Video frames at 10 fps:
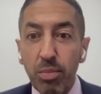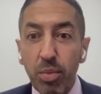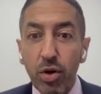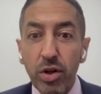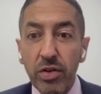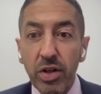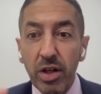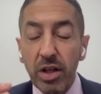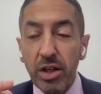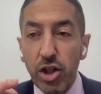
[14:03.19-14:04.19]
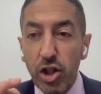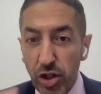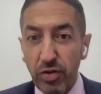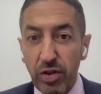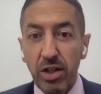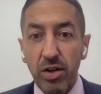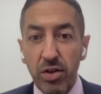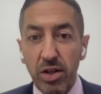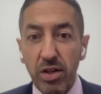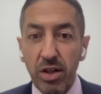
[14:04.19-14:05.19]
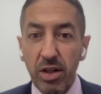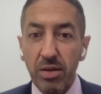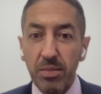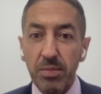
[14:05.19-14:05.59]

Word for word: important shift in our thinking.